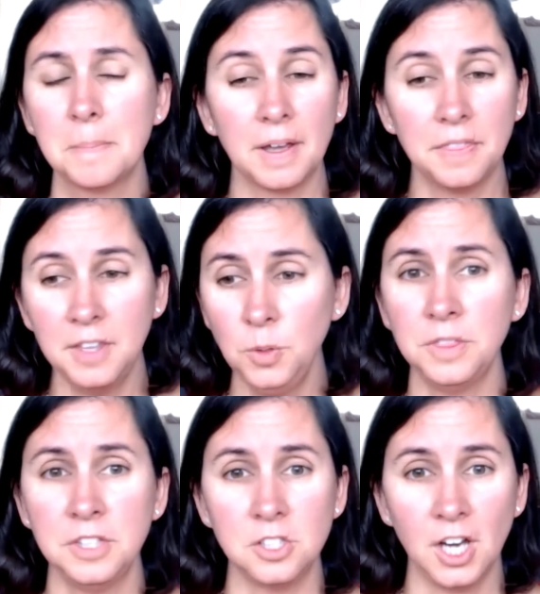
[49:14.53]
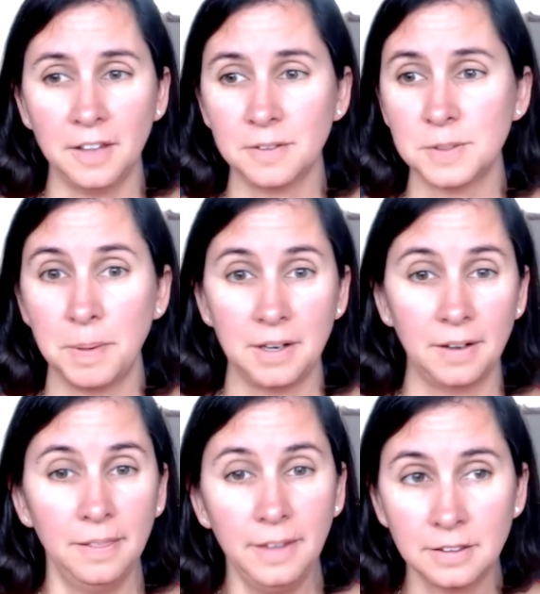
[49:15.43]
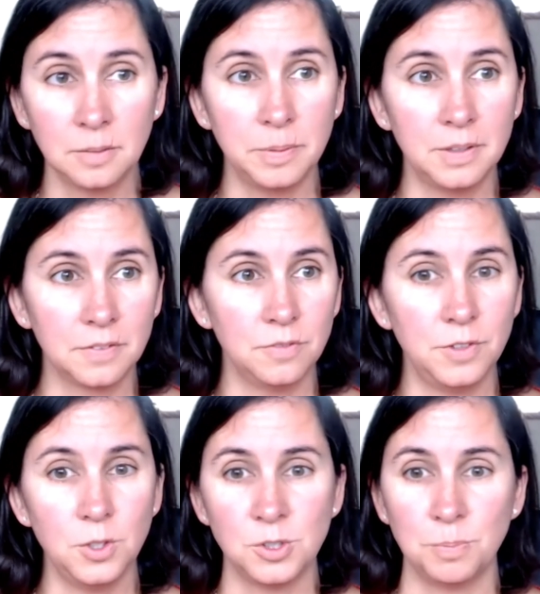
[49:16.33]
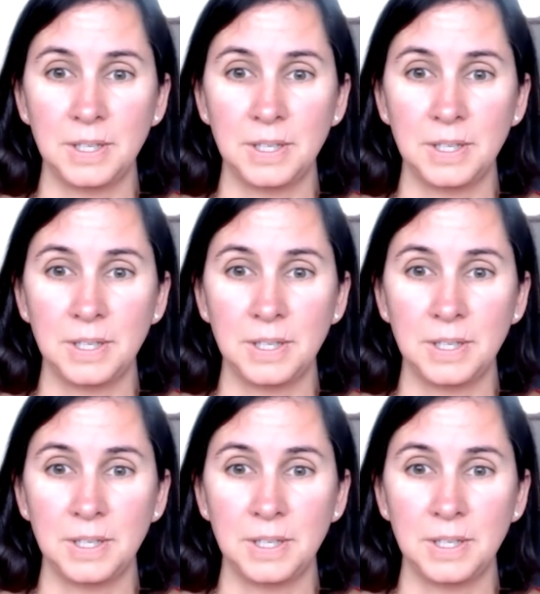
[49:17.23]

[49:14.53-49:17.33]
I think with the chat, there's been a little bit of confusion